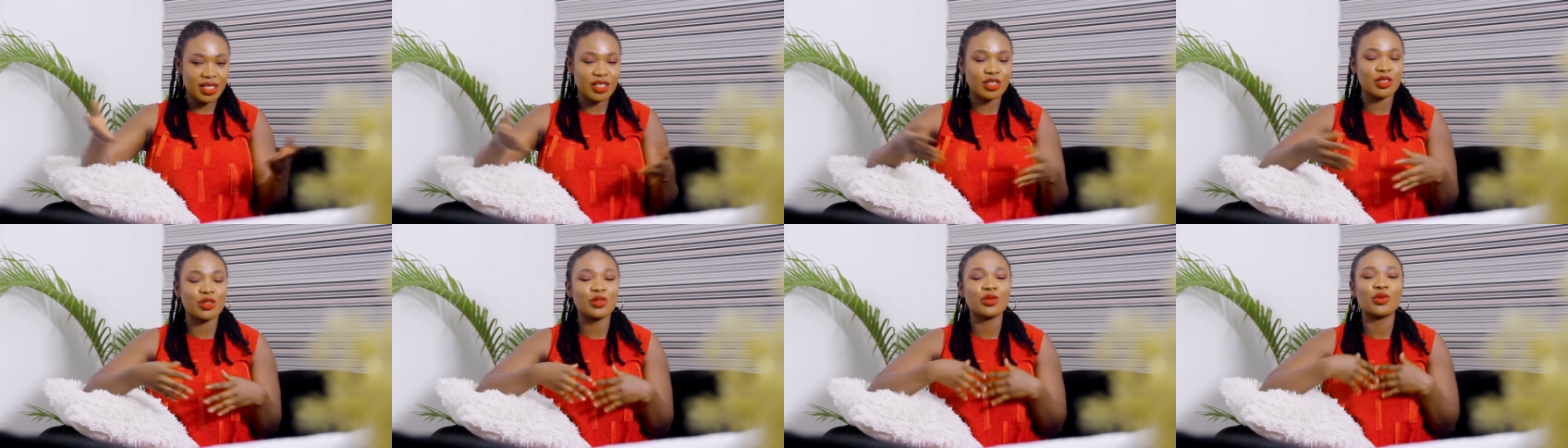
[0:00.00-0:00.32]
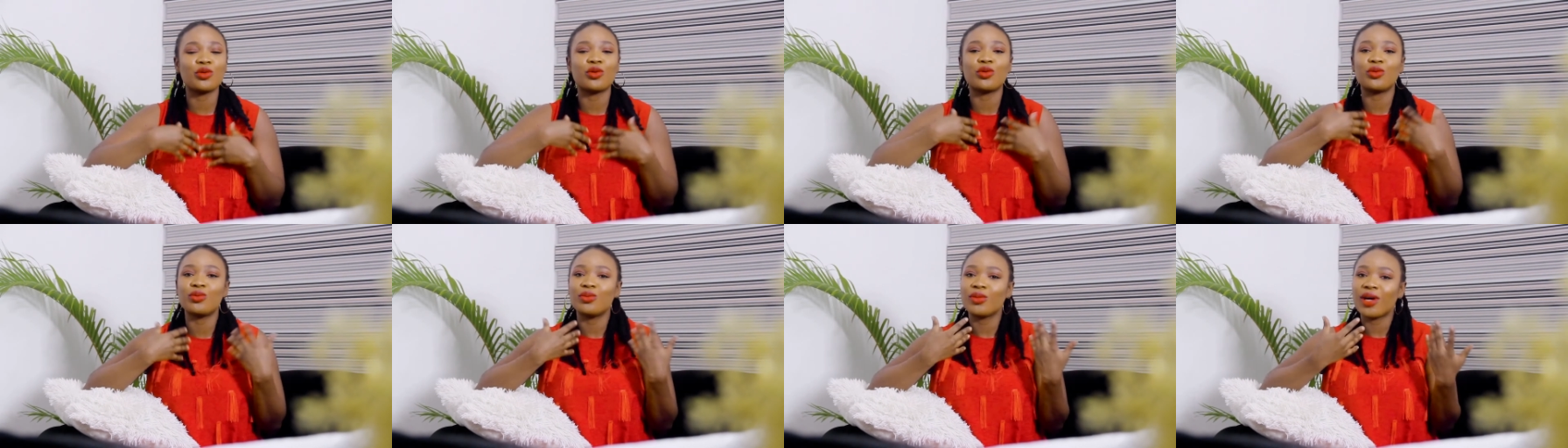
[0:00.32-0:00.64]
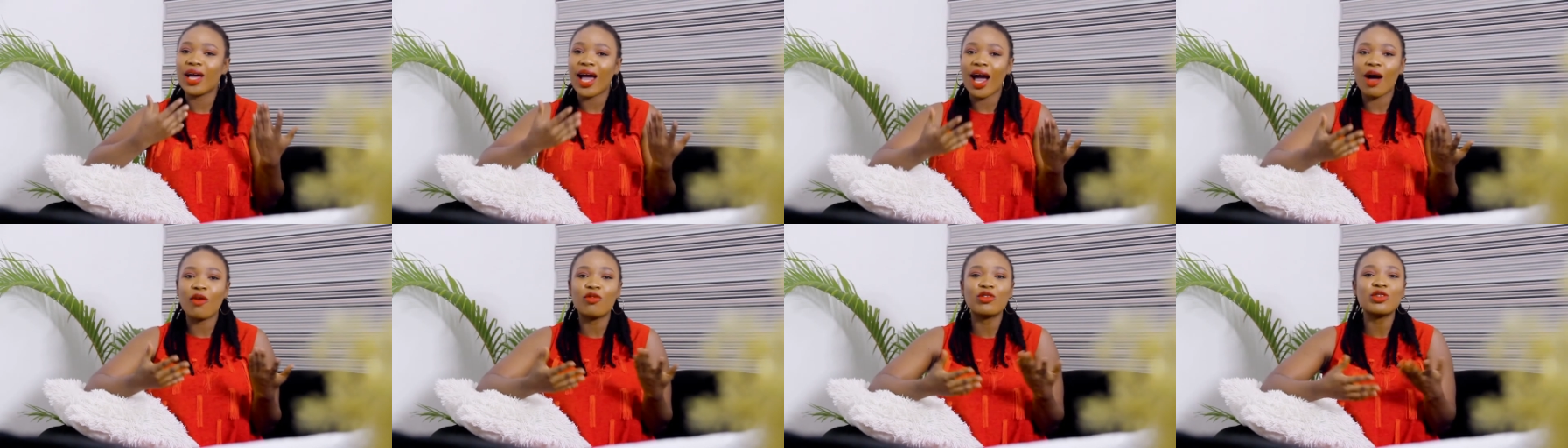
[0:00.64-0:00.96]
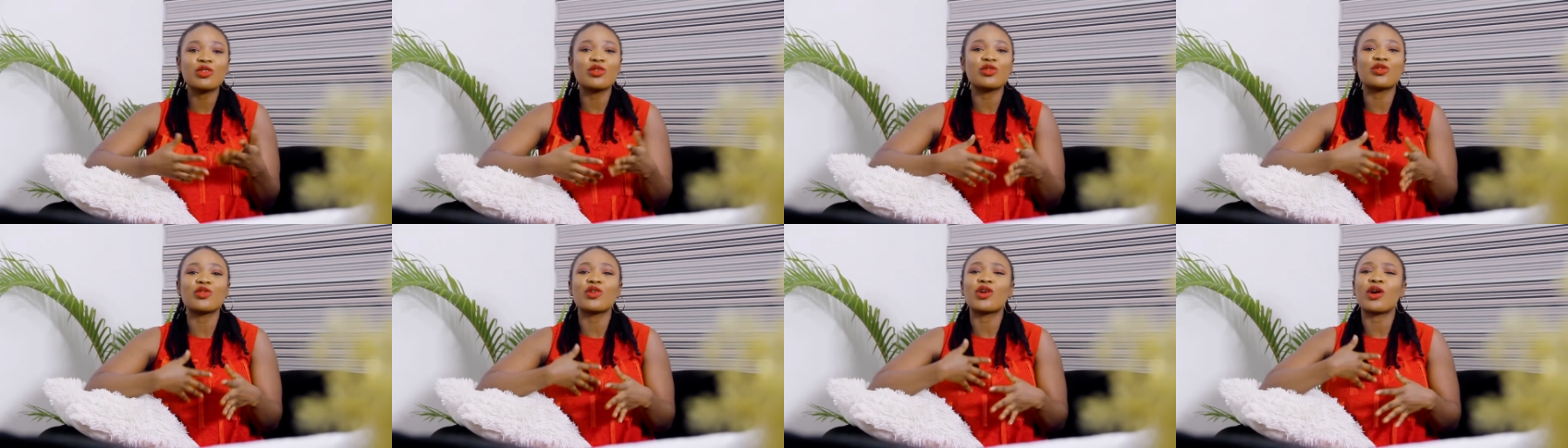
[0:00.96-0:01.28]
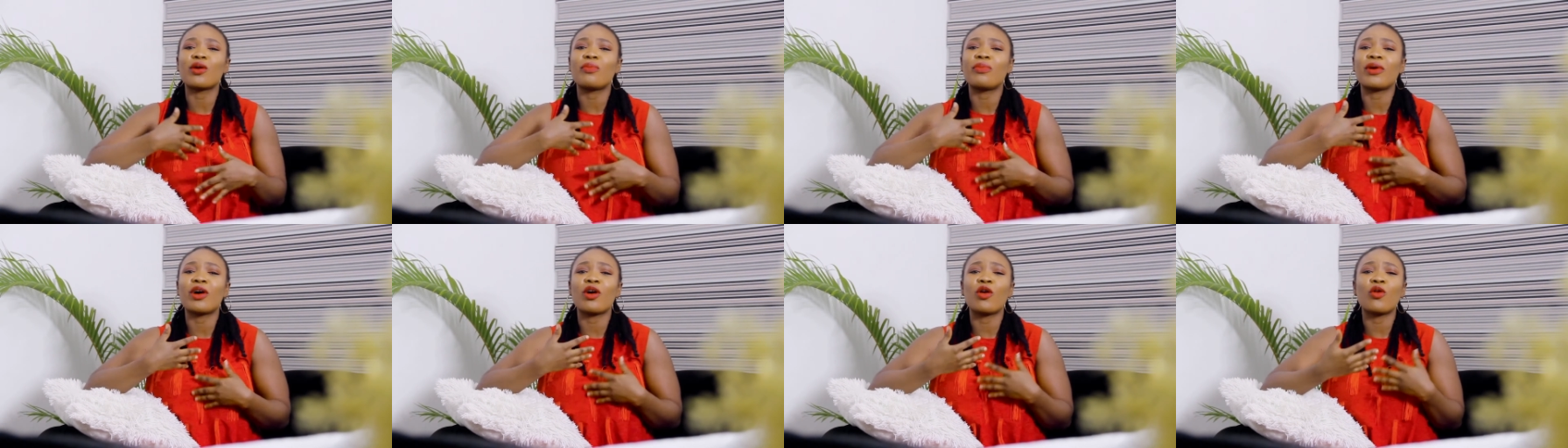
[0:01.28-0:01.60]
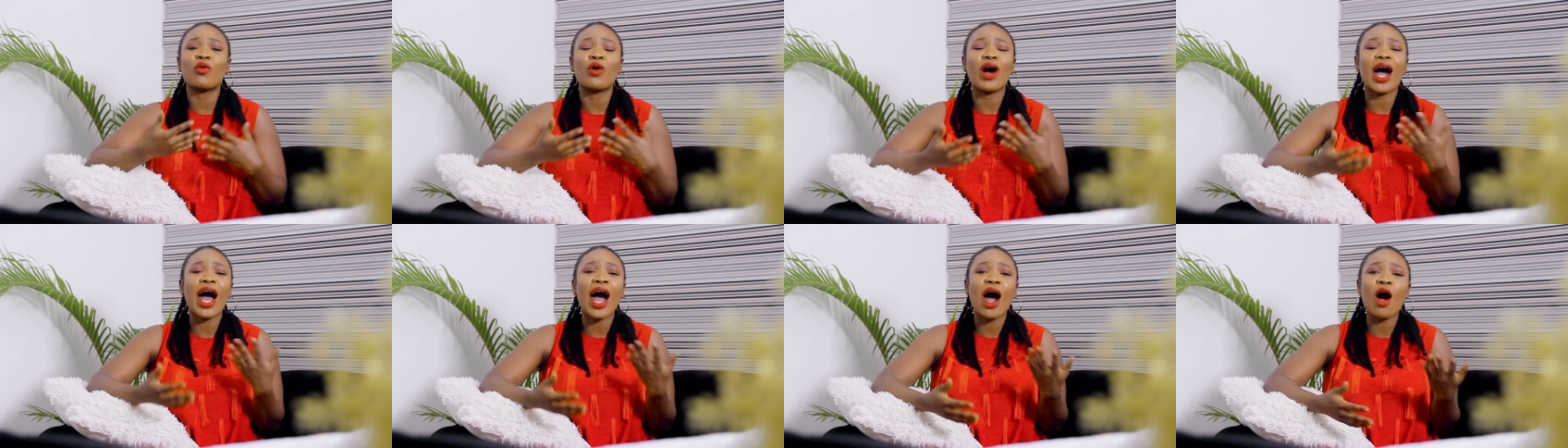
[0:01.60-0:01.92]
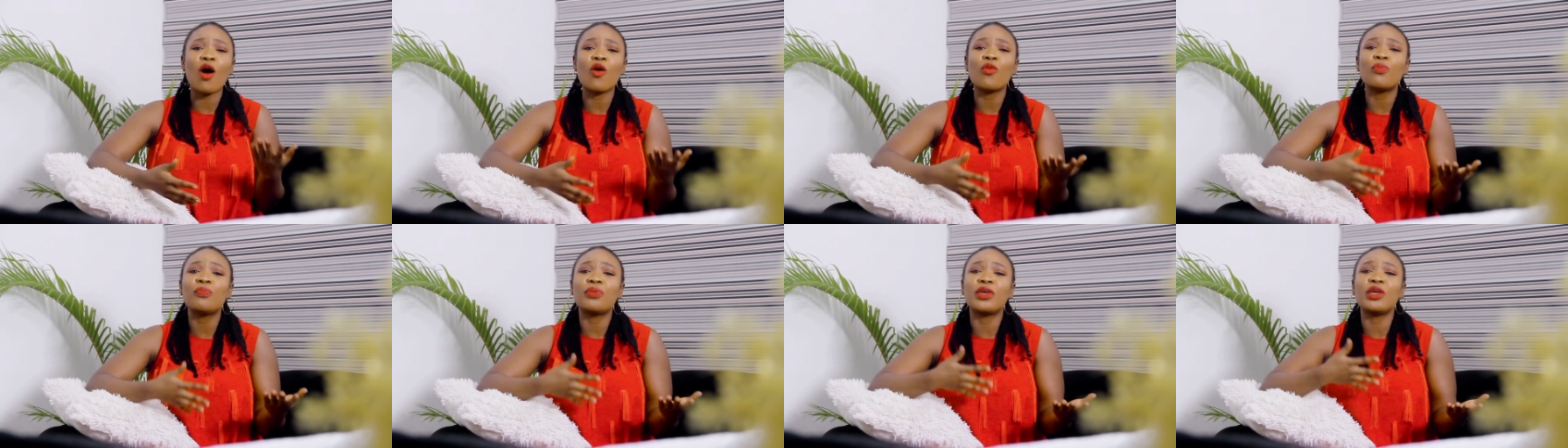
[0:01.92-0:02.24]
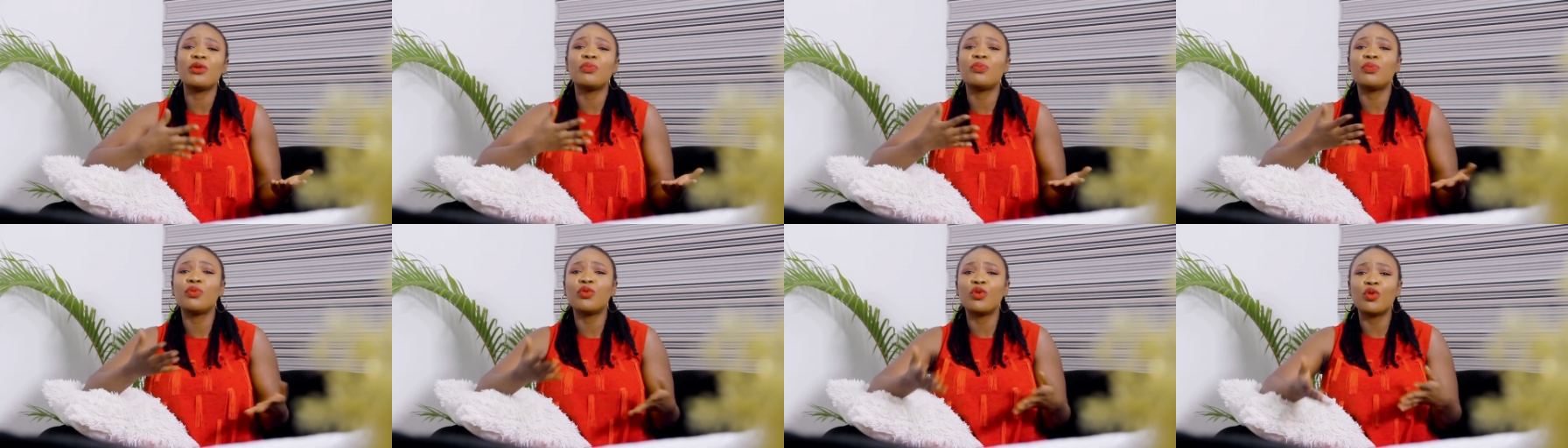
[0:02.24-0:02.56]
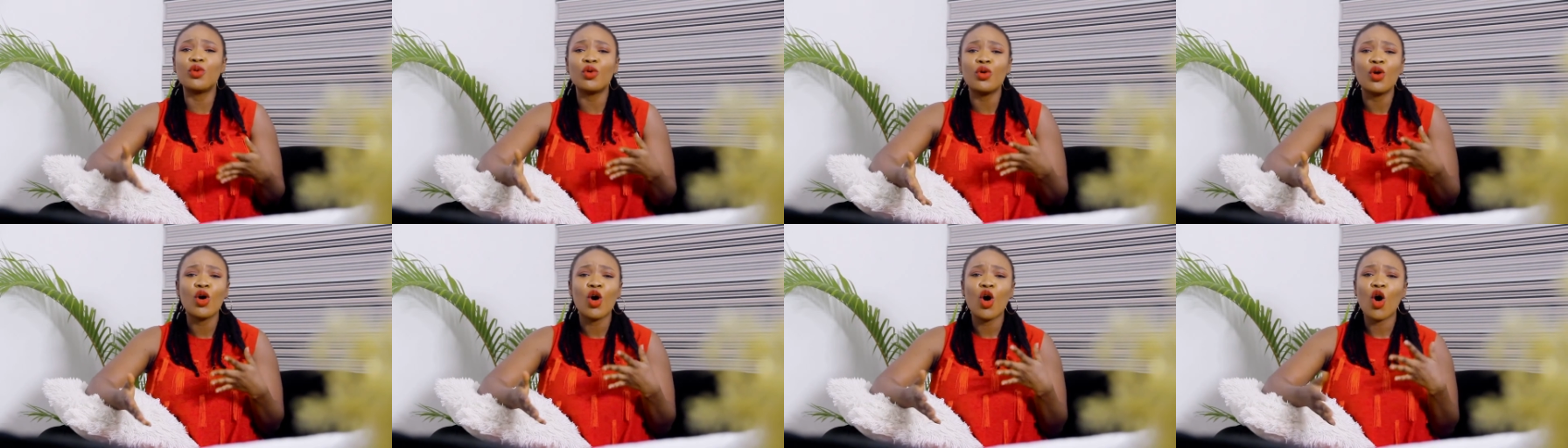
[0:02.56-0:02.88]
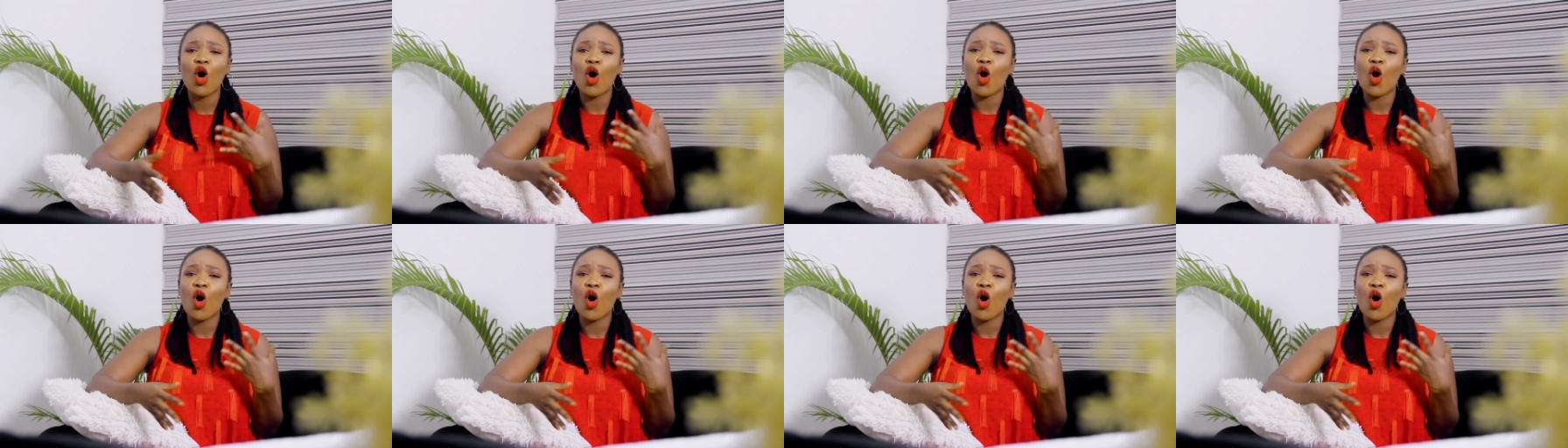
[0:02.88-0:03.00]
So I want to talk about how people